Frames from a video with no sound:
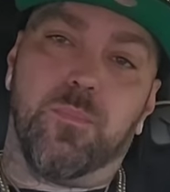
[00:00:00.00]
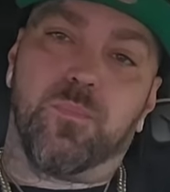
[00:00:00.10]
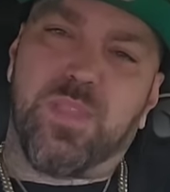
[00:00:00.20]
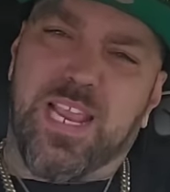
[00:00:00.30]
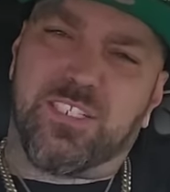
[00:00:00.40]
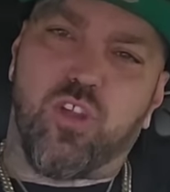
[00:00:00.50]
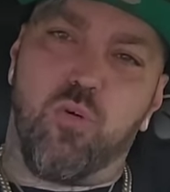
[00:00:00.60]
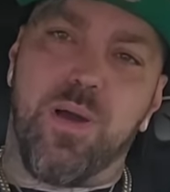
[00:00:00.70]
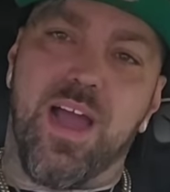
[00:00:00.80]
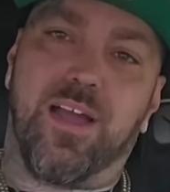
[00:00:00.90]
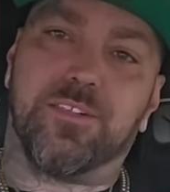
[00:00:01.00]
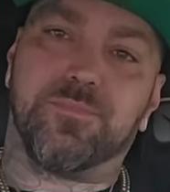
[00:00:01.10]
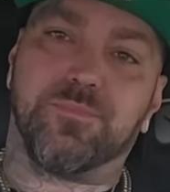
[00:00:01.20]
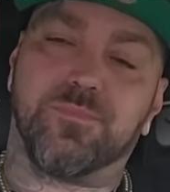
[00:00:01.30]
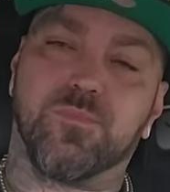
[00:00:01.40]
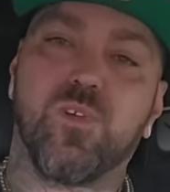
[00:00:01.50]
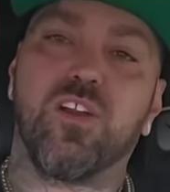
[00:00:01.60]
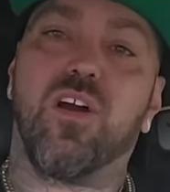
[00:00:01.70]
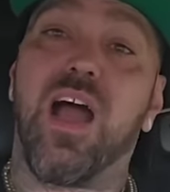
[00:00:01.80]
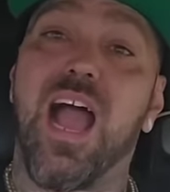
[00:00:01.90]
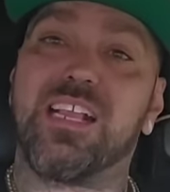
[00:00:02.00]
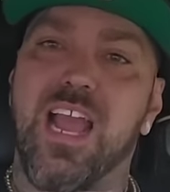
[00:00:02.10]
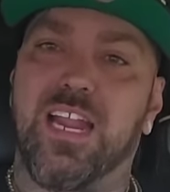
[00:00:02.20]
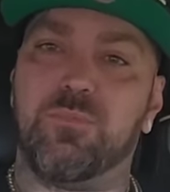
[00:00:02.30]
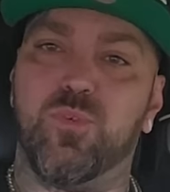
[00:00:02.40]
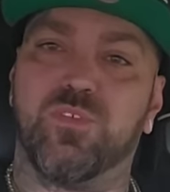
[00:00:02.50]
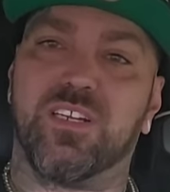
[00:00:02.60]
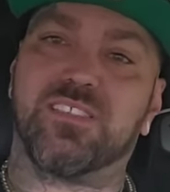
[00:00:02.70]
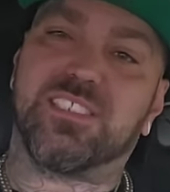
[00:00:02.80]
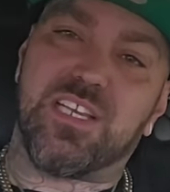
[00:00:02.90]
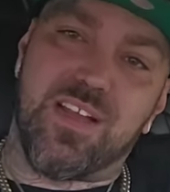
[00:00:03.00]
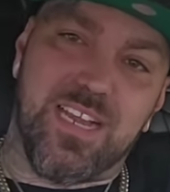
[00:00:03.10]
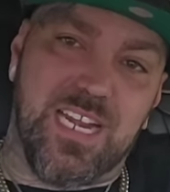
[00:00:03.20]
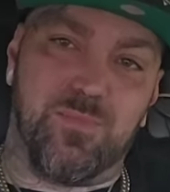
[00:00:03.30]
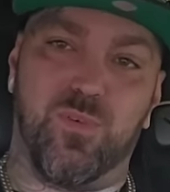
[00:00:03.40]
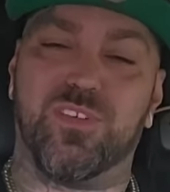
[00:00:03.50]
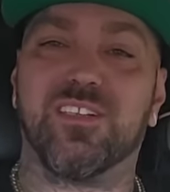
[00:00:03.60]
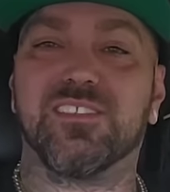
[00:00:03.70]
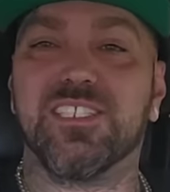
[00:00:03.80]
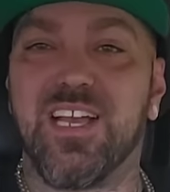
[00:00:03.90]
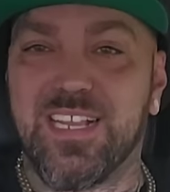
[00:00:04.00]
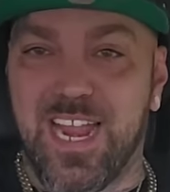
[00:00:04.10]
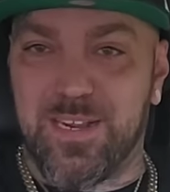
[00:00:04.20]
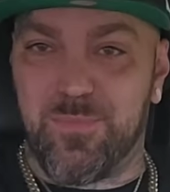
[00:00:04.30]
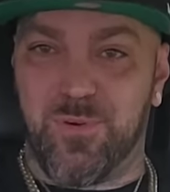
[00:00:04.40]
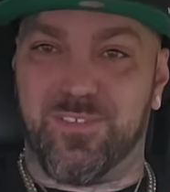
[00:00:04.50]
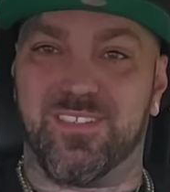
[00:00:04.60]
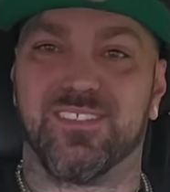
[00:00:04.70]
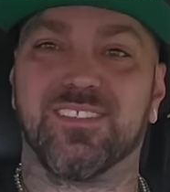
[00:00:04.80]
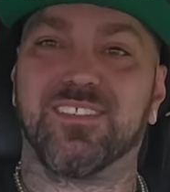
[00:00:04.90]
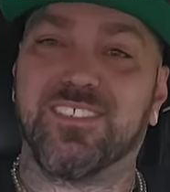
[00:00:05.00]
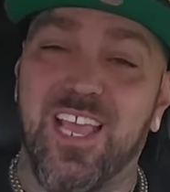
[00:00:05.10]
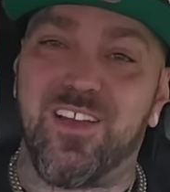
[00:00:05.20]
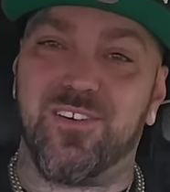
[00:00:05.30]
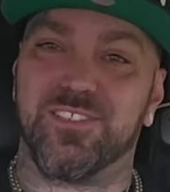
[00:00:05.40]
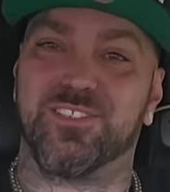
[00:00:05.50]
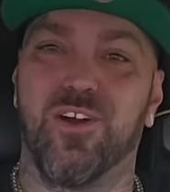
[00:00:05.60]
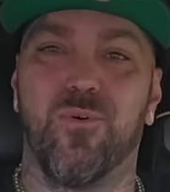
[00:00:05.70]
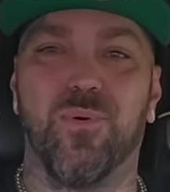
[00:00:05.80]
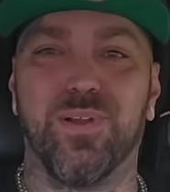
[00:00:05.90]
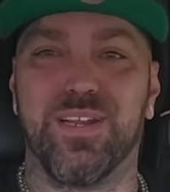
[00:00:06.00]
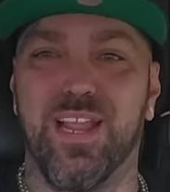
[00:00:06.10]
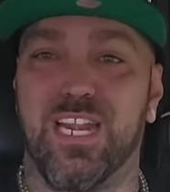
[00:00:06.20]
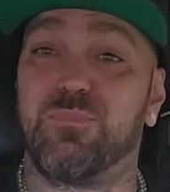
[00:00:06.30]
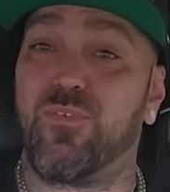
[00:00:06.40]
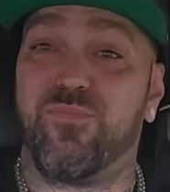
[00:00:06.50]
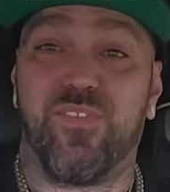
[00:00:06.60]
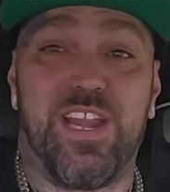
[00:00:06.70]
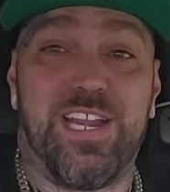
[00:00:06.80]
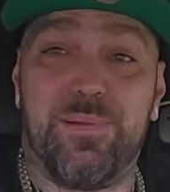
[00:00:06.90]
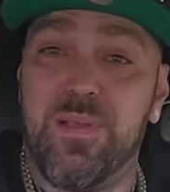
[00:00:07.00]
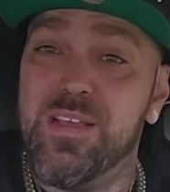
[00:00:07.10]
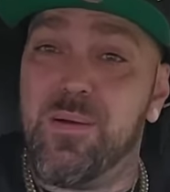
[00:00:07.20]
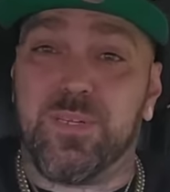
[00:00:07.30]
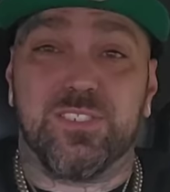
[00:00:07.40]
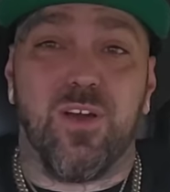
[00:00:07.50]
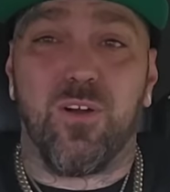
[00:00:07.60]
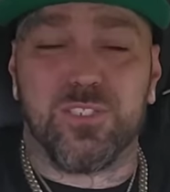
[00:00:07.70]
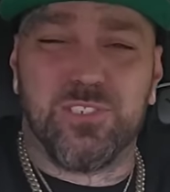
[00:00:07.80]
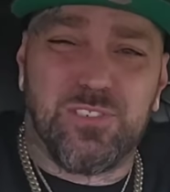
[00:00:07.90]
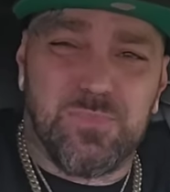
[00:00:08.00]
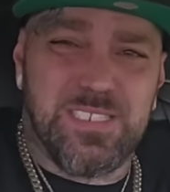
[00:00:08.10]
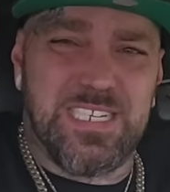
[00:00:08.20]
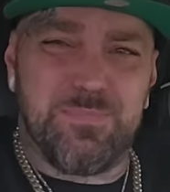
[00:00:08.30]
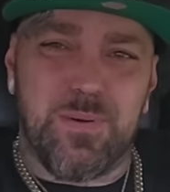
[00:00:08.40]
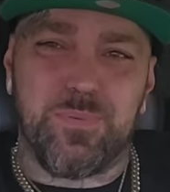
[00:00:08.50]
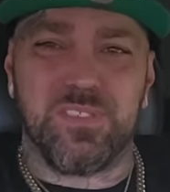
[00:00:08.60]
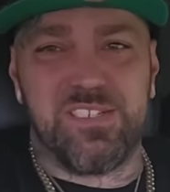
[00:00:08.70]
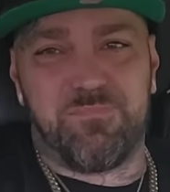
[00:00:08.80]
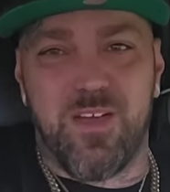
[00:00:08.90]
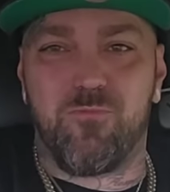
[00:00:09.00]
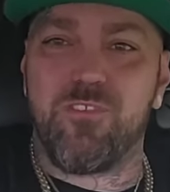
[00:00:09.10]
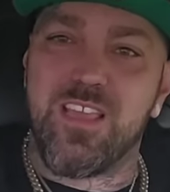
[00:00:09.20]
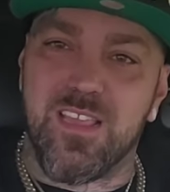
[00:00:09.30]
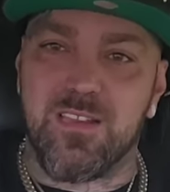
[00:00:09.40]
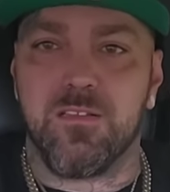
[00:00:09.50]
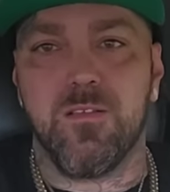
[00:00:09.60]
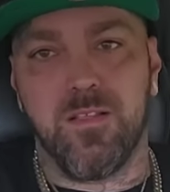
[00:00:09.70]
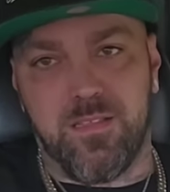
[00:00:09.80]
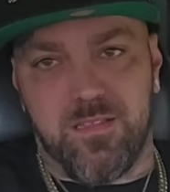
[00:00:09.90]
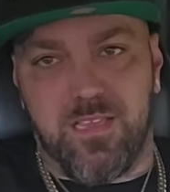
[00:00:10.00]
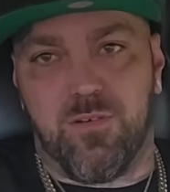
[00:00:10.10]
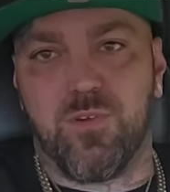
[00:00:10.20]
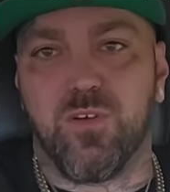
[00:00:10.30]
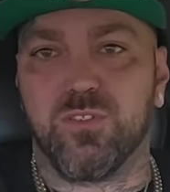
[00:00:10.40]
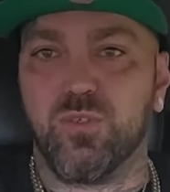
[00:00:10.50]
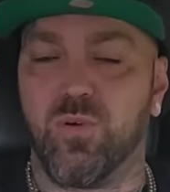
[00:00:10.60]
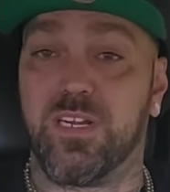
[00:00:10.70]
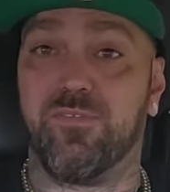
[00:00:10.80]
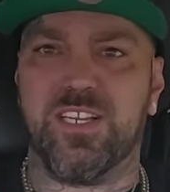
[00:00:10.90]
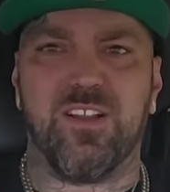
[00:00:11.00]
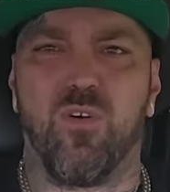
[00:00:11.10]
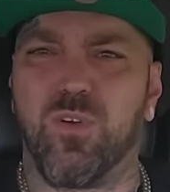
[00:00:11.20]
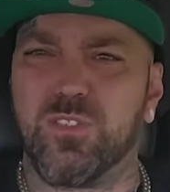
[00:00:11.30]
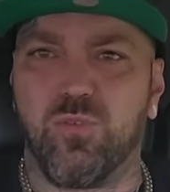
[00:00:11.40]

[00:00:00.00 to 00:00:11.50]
Days go by. Radar, I got him moved in the cell. I got him moved in the cell. I got him moved in the cell. It's going down. I'm going to feed him. I'm going to talk to him and get him up underneath my wing. And yeah, we're going to do it. And if he don't want to do